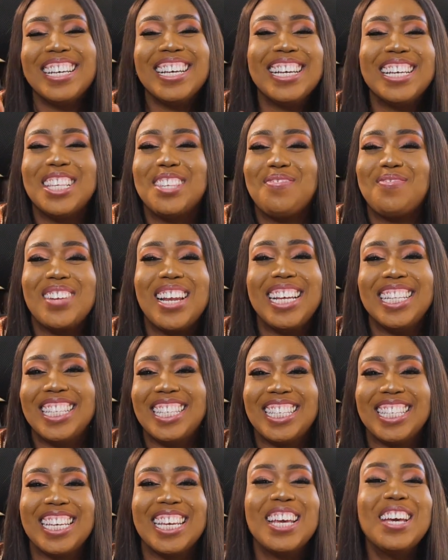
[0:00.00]
It's
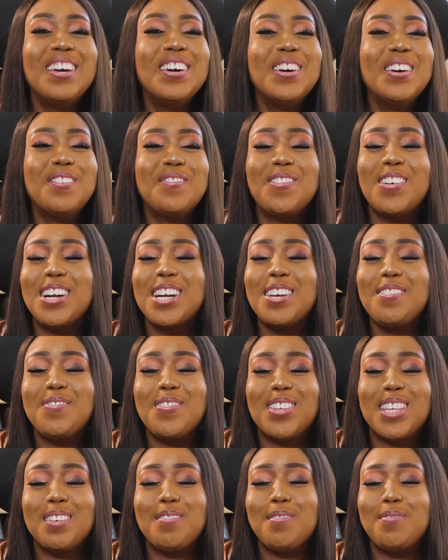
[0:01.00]
plenty. But if
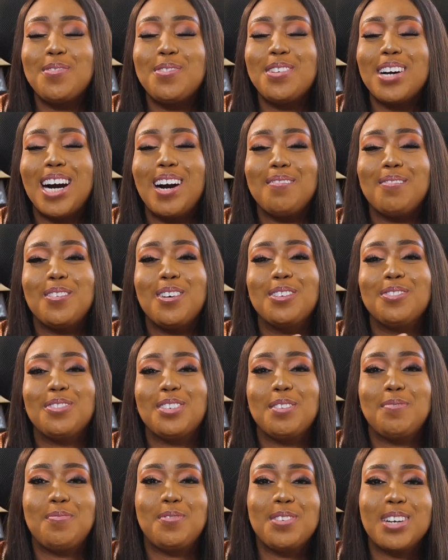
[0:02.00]
you see people who have gone through
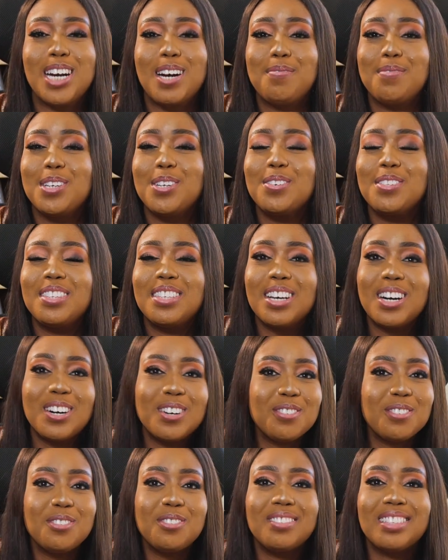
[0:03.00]
the program, they'll
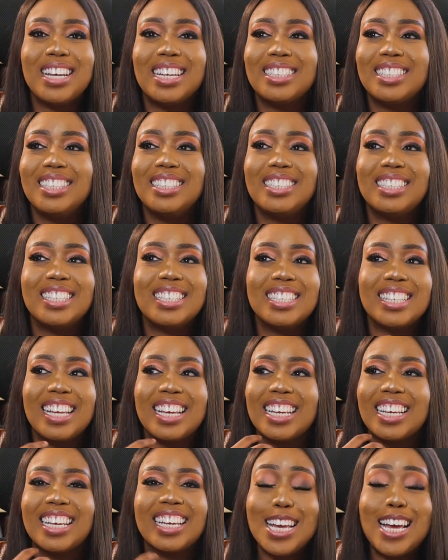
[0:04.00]
tell you that this is
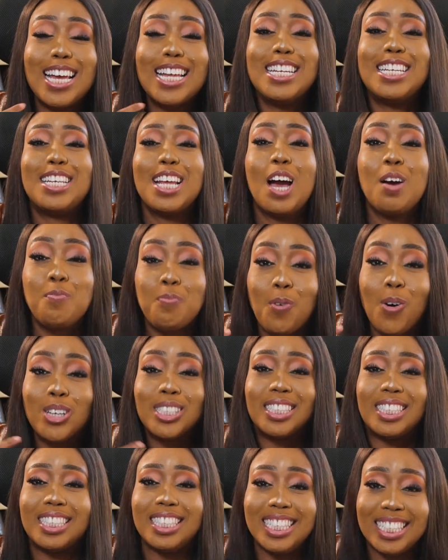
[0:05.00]
like a
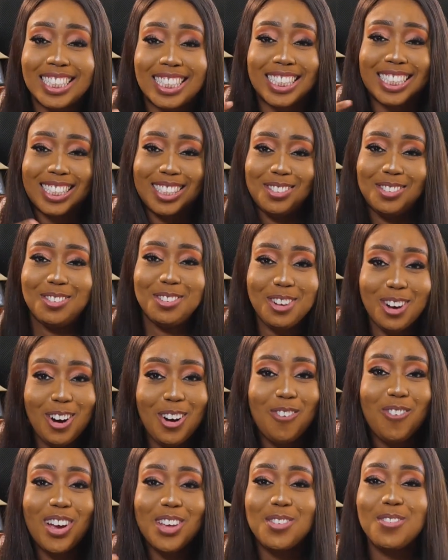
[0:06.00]
deposit.
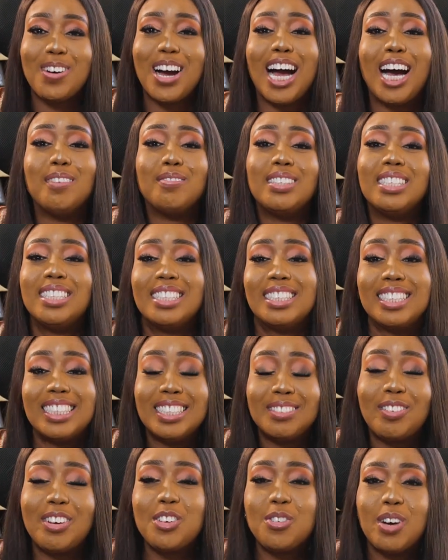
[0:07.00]
When
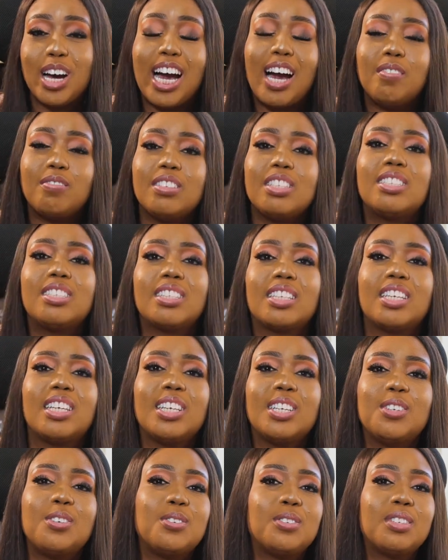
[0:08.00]
you have these
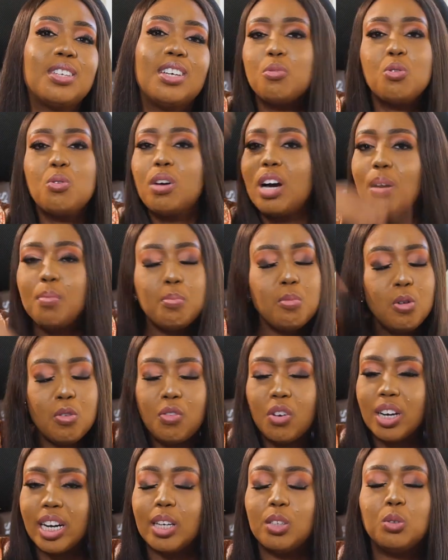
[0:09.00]
skills, you can
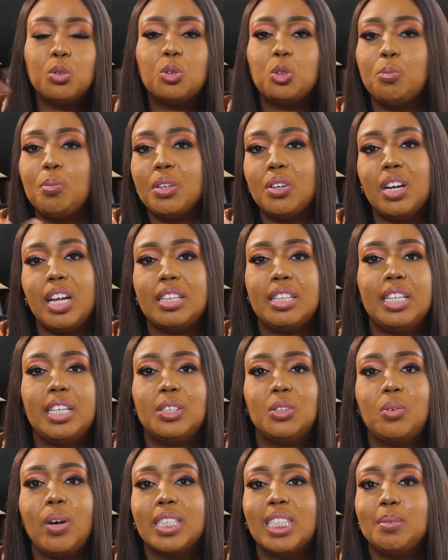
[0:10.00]
move on and do so many other
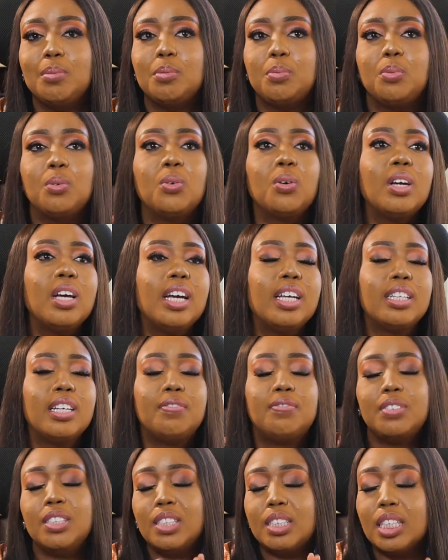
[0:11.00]
things. So I see people, they
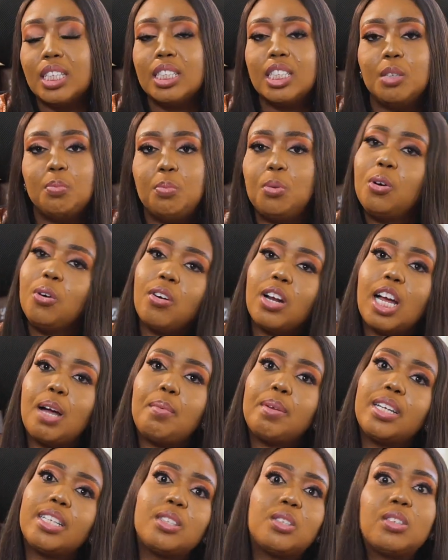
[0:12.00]
finish taking the program
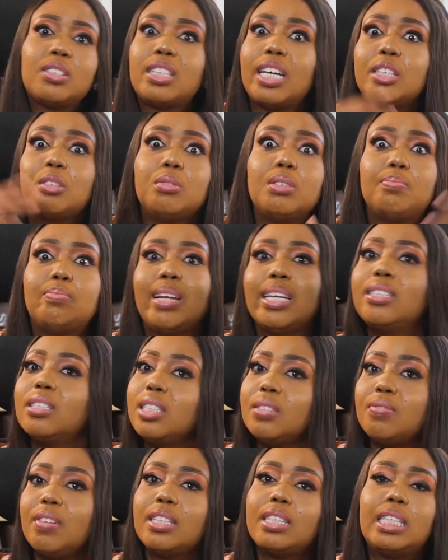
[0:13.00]
and they just start doing plenty of
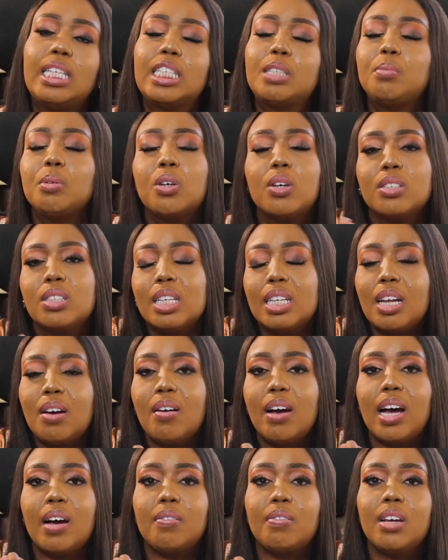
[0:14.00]
different things because they now
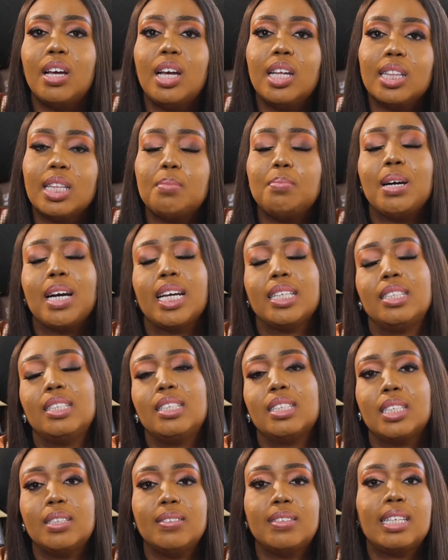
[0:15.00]
have the marketing
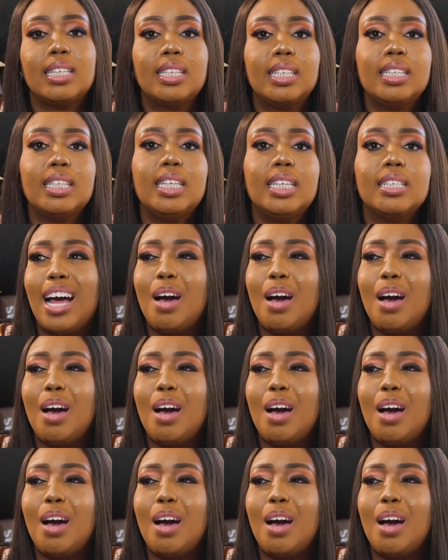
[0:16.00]
skills that they need.